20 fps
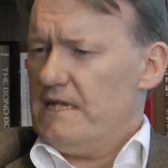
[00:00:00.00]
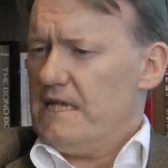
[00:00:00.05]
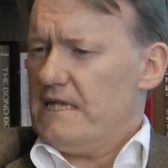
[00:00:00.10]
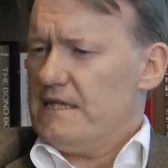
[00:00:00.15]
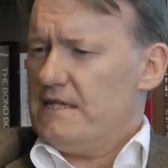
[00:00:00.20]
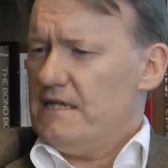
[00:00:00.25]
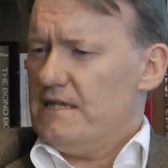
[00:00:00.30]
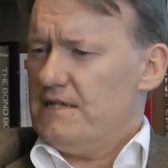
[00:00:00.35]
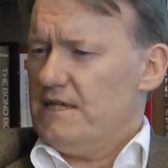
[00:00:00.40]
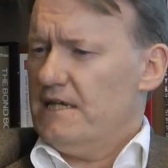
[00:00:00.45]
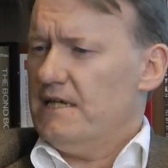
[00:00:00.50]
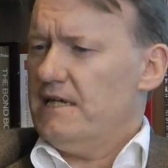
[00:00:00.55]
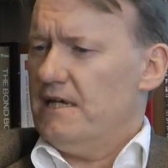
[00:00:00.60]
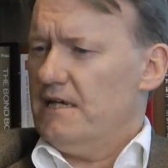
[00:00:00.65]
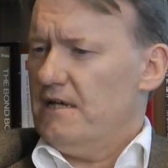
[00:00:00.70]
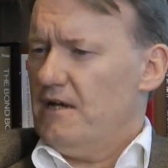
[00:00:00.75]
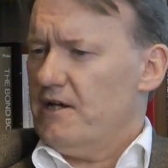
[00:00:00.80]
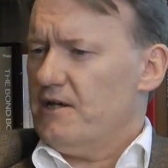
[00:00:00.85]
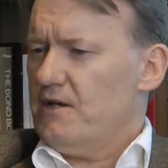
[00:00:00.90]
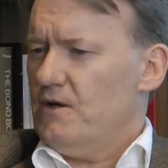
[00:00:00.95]

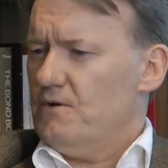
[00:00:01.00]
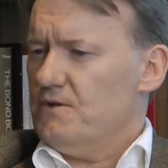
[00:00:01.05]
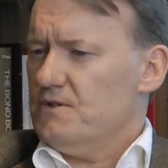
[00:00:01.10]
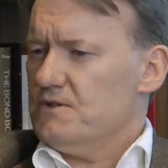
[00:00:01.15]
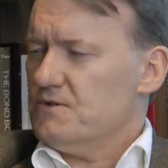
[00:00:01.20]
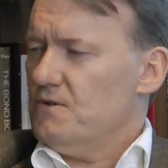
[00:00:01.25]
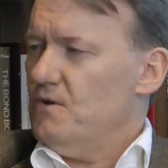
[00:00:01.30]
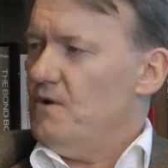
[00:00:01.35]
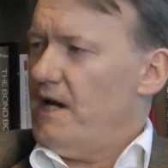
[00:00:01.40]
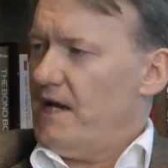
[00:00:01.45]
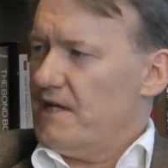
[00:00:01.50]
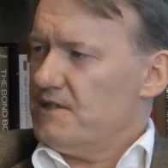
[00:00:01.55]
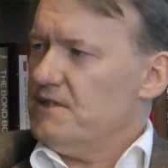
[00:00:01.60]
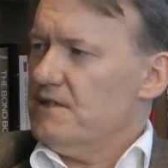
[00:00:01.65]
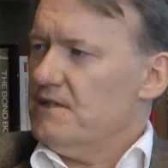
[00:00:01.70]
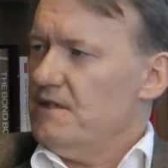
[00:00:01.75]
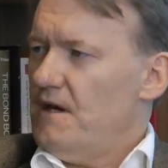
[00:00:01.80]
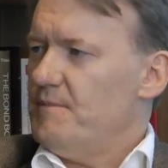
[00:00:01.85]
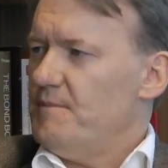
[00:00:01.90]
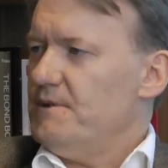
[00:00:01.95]
thinking like owners, or
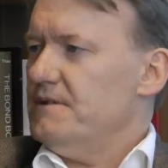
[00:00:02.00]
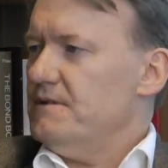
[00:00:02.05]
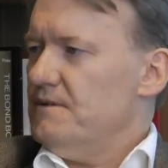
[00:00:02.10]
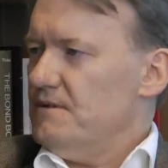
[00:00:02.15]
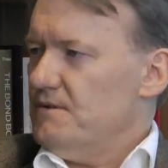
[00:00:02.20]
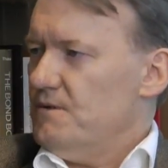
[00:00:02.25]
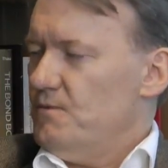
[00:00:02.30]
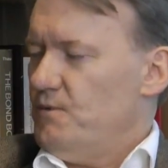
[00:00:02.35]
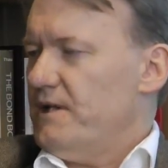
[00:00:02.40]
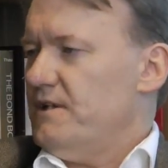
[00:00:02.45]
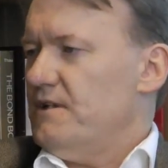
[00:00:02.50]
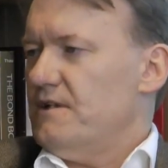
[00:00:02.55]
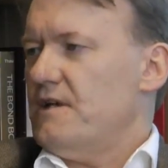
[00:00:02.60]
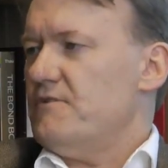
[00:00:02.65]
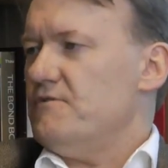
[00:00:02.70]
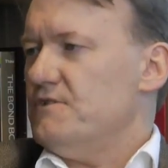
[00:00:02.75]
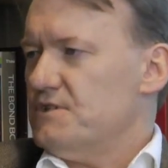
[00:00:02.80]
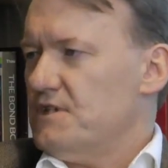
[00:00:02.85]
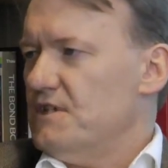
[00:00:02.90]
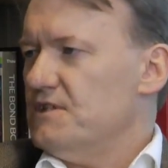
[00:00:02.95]
acting. I mean, the way that
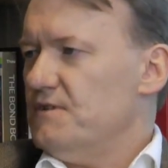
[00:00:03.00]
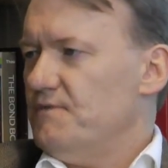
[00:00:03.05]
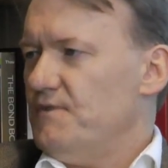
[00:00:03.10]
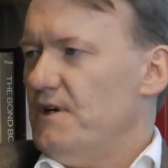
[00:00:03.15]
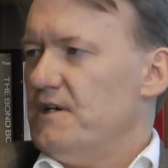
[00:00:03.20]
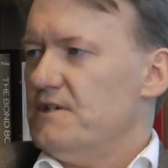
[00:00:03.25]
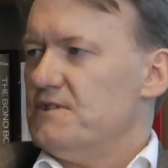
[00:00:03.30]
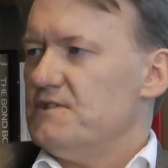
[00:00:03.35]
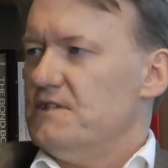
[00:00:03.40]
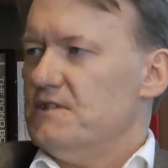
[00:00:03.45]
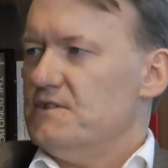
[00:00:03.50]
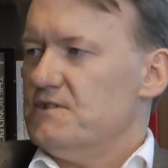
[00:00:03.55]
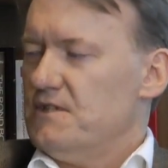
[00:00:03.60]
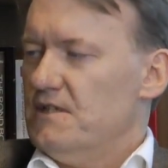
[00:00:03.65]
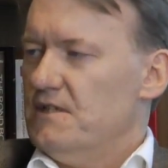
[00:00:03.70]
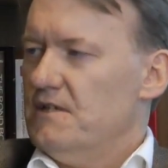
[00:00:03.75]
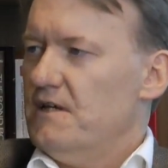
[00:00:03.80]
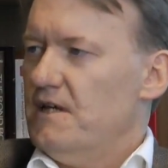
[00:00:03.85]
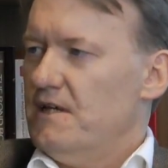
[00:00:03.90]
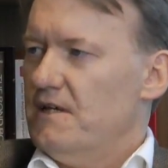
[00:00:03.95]
they're incentivized is
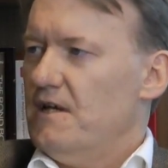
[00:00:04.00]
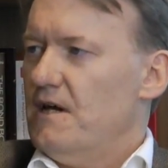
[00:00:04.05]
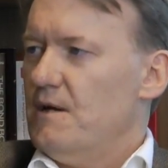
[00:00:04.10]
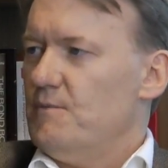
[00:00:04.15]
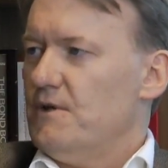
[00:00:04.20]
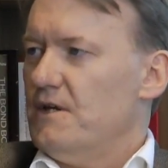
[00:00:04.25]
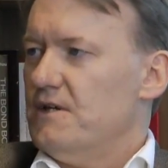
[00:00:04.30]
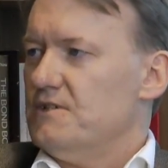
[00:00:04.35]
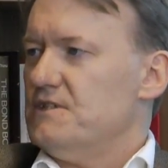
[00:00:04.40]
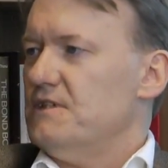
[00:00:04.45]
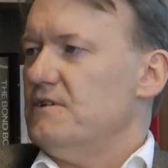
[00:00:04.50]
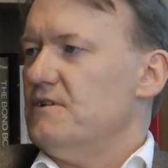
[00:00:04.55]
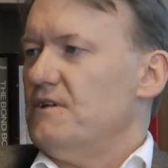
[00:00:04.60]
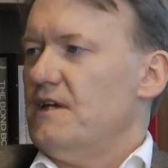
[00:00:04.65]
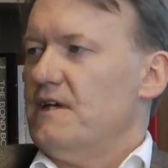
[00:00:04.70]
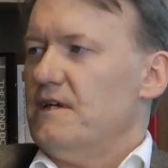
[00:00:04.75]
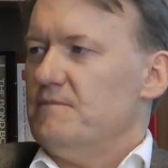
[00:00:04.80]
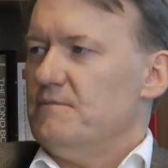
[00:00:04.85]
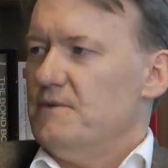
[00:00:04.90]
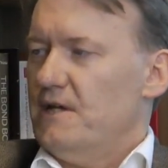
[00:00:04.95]
in line with us. Either
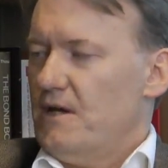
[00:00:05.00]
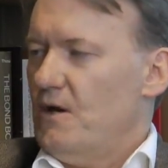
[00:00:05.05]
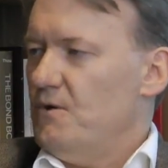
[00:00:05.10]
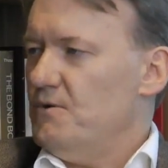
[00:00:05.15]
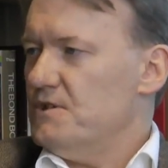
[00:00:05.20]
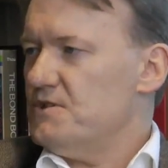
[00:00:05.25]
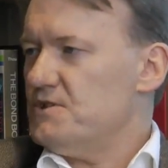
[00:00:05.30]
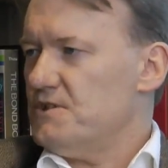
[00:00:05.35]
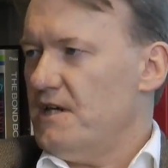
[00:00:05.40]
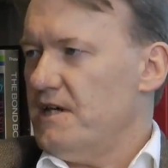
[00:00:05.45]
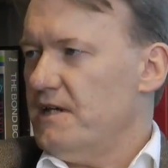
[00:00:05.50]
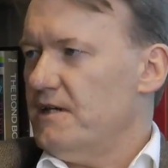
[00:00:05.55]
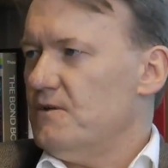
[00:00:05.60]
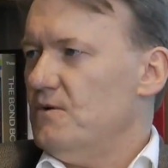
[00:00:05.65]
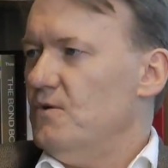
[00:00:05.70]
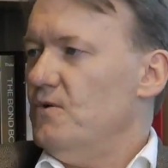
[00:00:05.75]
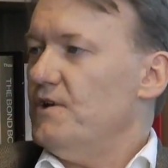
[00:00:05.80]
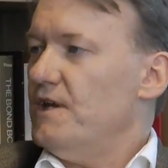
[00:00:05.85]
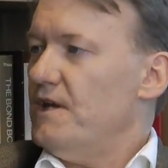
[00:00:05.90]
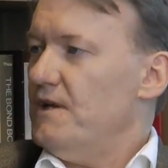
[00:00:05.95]
they own a stake,
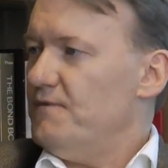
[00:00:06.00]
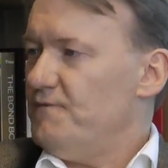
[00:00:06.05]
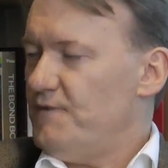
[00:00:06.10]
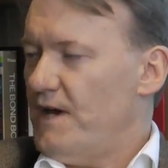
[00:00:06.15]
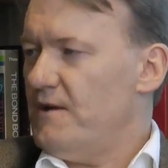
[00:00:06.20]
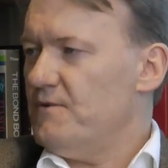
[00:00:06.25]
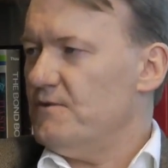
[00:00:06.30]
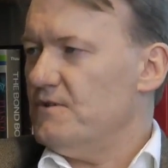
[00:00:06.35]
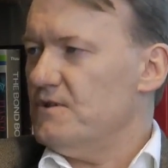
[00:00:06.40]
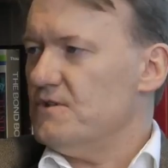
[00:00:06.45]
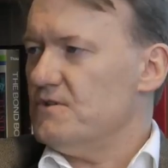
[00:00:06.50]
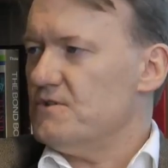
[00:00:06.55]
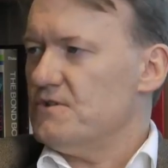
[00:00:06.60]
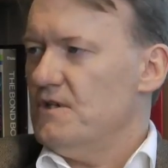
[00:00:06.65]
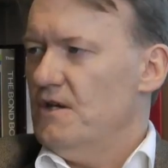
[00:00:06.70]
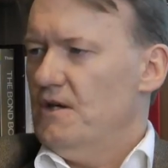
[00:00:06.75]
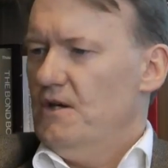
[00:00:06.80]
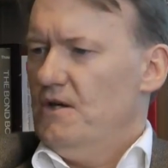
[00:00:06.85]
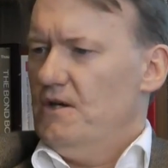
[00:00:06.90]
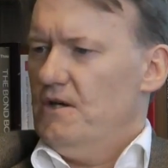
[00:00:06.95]
or they're founders,
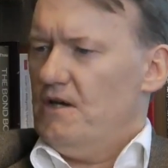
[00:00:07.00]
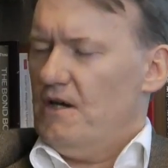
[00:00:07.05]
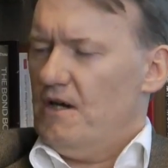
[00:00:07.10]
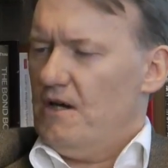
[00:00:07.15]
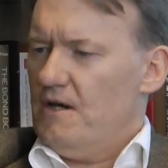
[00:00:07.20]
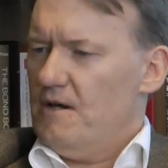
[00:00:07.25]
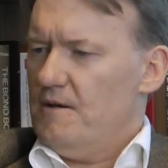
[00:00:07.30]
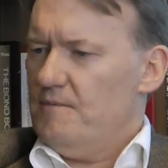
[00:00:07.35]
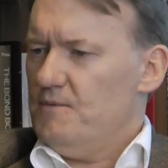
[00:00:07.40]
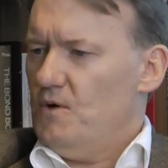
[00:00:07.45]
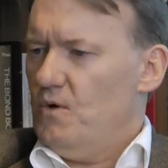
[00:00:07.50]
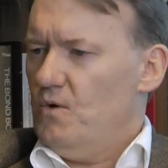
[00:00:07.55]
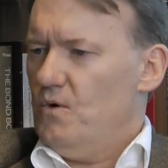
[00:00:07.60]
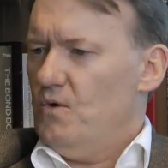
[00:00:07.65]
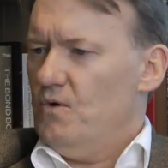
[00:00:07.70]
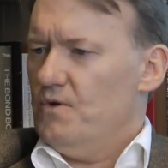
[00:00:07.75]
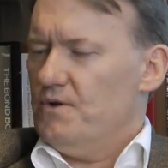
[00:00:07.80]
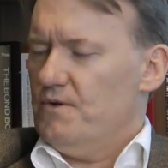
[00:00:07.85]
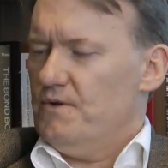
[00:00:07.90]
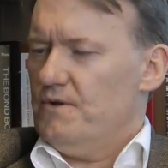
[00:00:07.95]

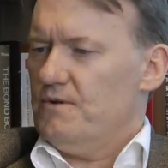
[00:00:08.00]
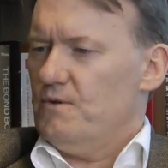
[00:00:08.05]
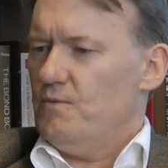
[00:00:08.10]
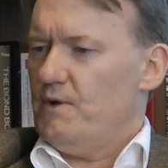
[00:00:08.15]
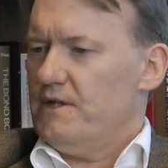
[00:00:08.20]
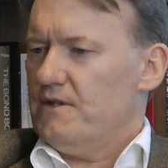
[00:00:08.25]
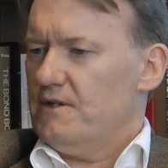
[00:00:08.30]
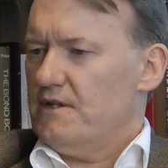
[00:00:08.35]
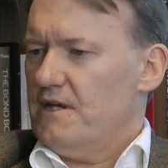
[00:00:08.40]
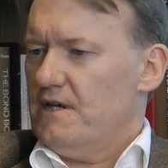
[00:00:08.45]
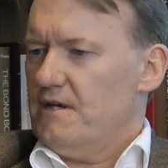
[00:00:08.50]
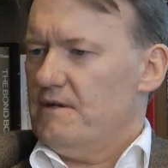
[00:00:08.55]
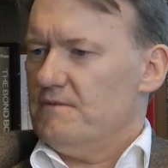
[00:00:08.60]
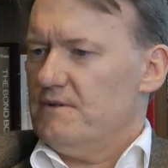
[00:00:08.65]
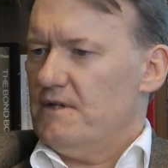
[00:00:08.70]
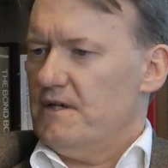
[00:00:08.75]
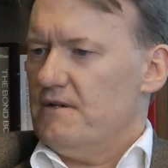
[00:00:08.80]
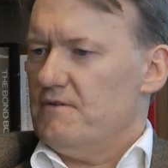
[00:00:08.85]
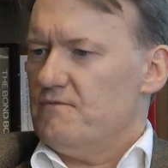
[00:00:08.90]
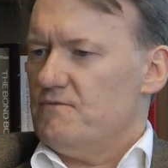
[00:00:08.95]
or the way that
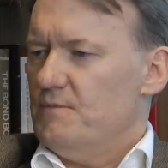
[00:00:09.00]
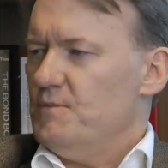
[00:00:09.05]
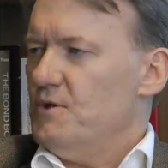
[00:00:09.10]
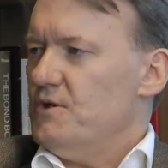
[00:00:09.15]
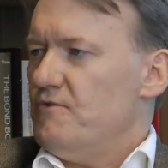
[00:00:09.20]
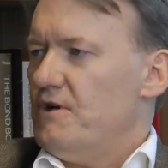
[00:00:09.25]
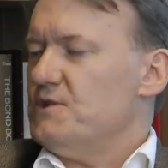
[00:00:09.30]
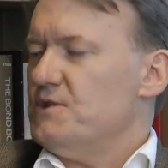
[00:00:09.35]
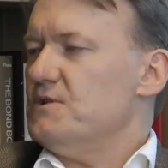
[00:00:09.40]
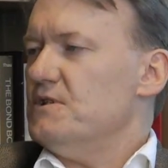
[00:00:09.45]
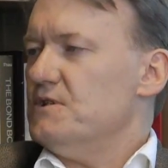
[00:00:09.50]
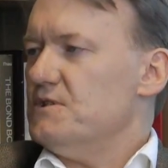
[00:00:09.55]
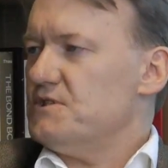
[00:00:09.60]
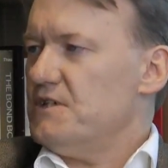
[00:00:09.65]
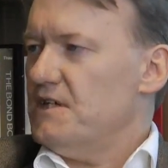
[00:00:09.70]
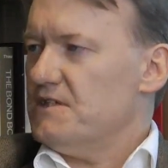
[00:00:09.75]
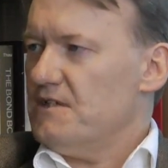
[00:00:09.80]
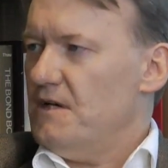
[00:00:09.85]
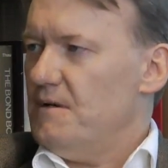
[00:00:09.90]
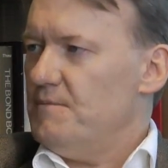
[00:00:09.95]
their remuneration is
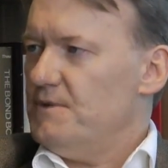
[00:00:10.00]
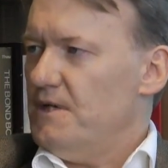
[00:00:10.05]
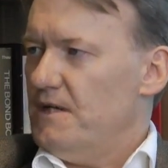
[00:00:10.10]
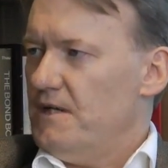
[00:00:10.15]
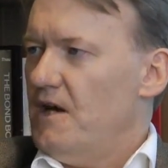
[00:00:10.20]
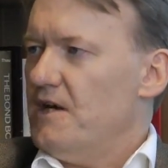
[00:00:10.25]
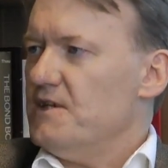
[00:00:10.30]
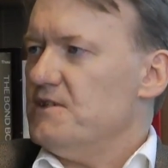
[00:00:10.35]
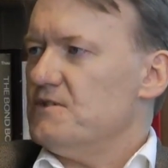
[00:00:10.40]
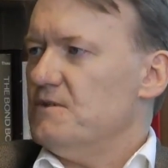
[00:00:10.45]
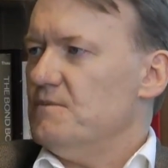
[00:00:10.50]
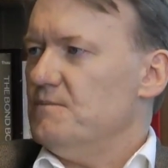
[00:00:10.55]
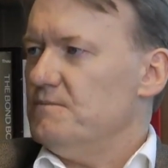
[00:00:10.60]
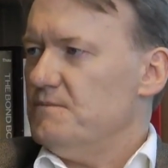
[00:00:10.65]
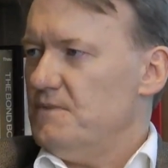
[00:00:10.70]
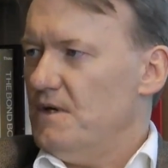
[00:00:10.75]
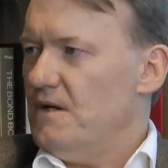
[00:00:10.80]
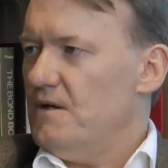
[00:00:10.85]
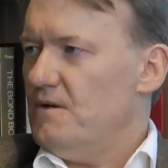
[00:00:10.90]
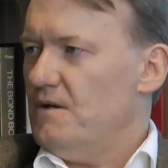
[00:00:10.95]
set up aligns them
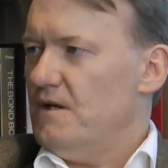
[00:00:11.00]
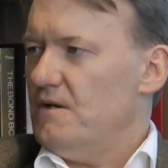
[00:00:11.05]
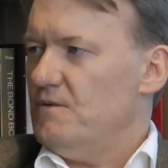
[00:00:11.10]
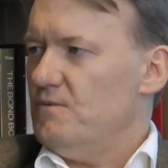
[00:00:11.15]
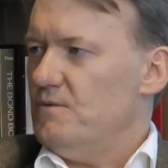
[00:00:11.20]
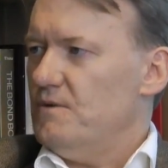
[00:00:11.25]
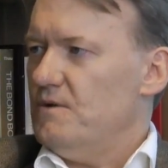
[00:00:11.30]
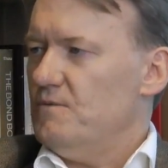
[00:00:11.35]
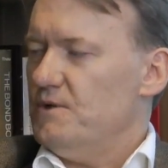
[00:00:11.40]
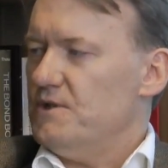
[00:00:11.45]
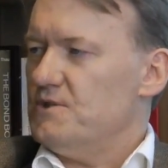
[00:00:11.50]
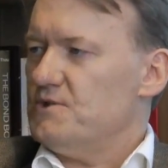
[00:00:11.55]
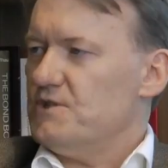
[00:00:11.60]
with